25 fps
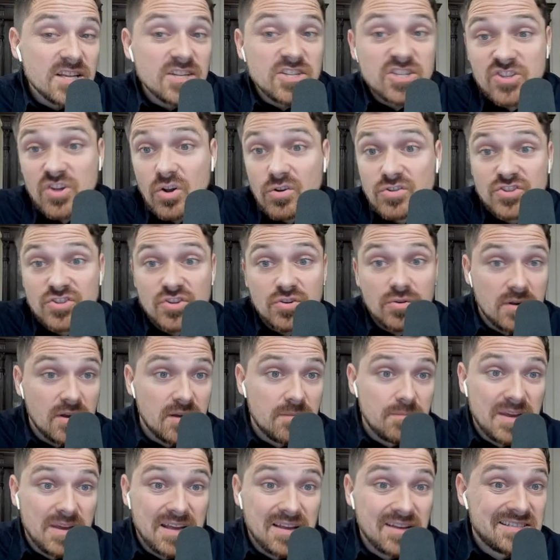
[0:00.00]
is also
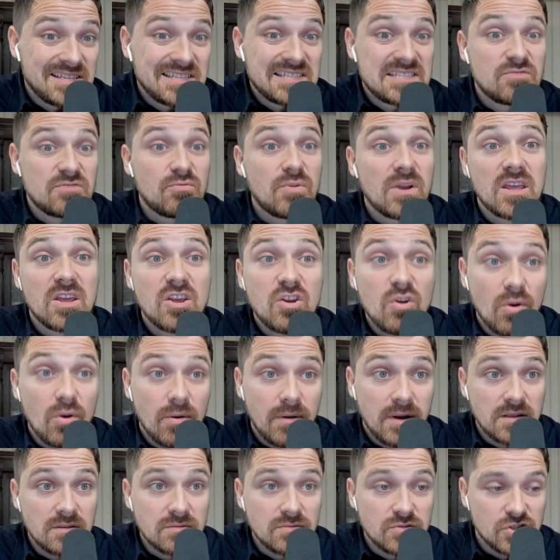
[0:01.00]
good because it's
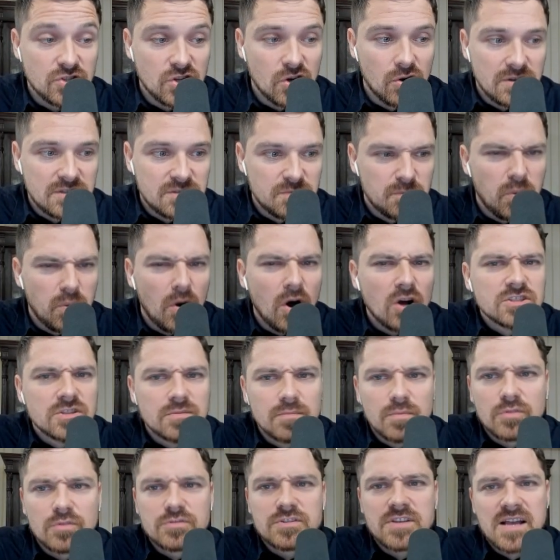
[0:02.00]
recurring. So it's
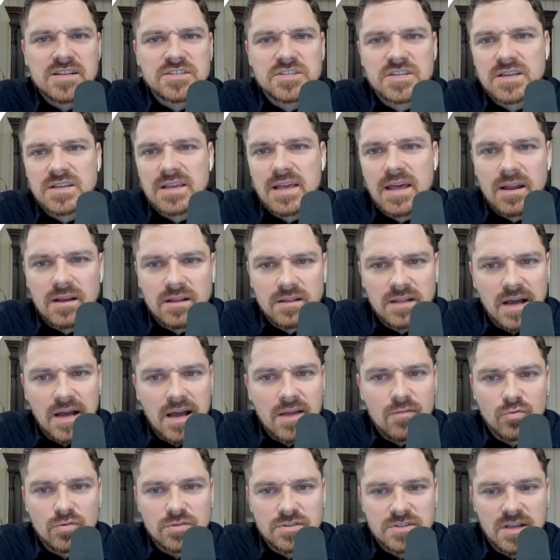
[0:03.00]
possible to actually get a
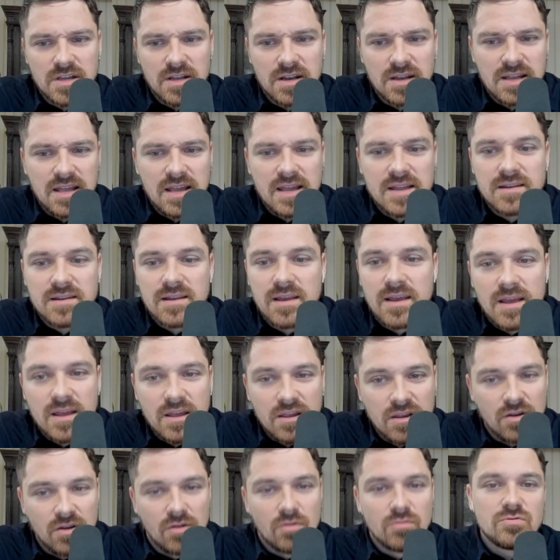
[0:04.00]
client who's going to need,
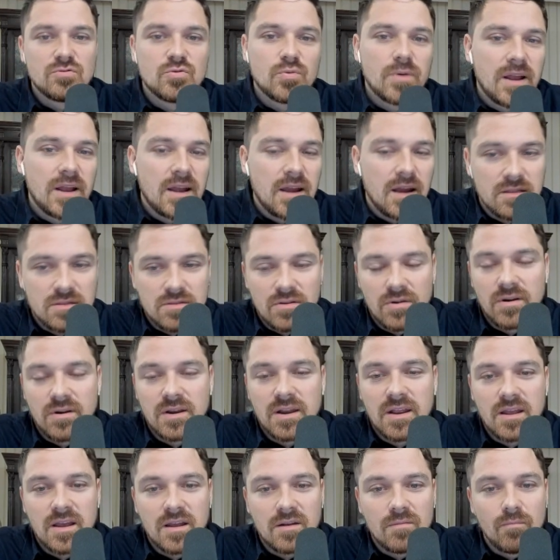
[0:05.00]
20,
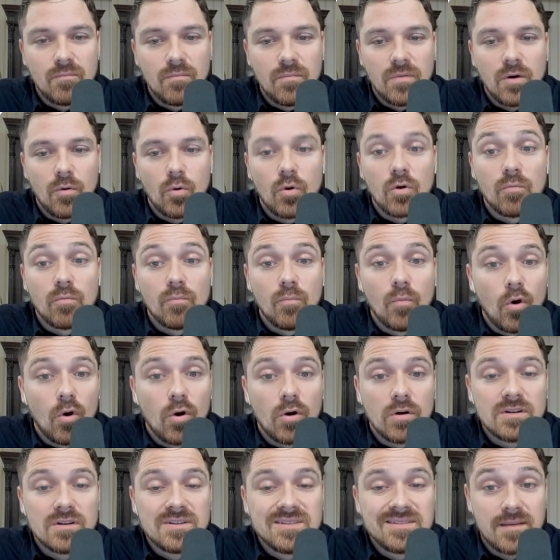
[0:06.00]
30 or
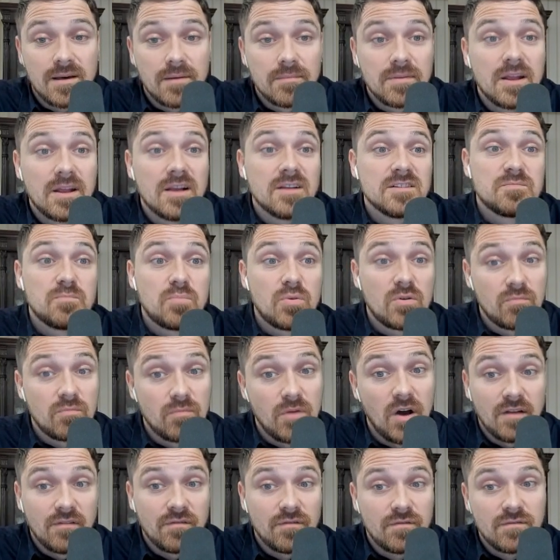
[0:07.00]
more thumbnails per
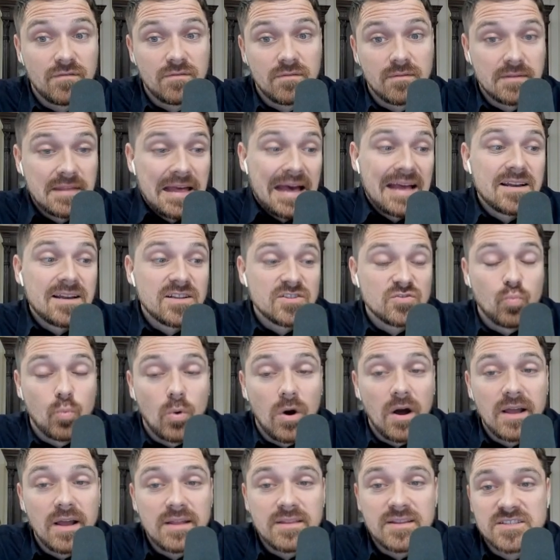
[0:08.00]
month. That is
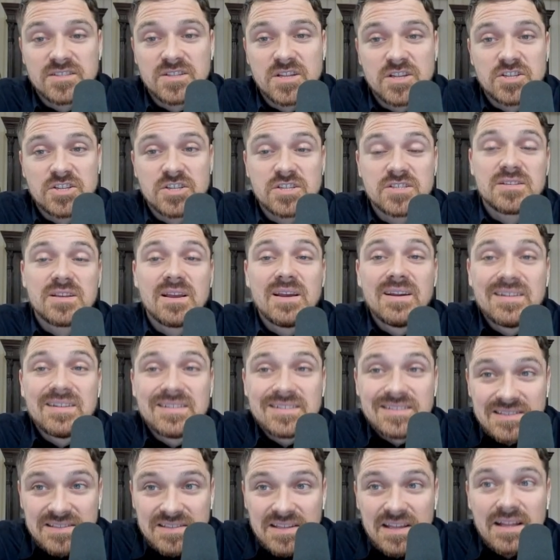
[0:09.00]
why this niche is
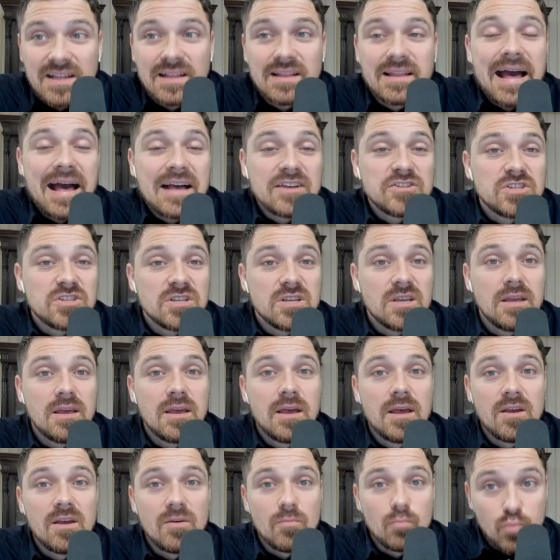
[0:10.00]
still actually
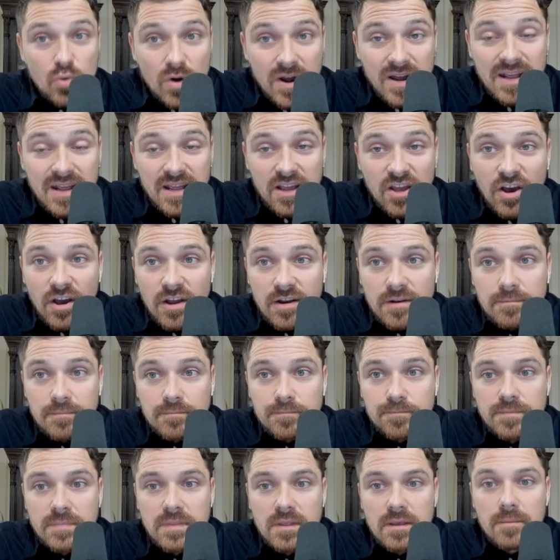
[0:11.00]
pretty good.
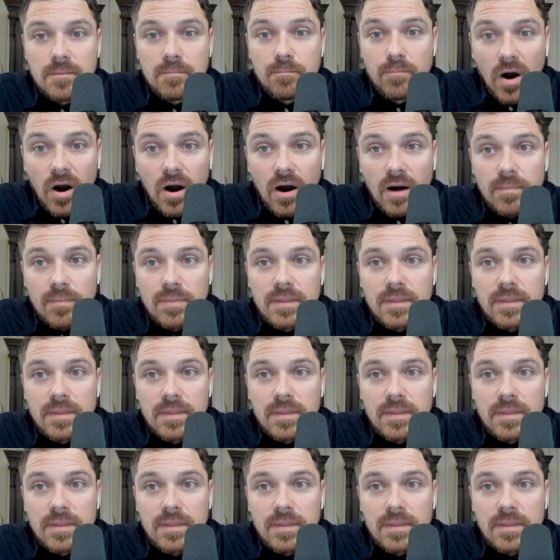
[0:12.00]
But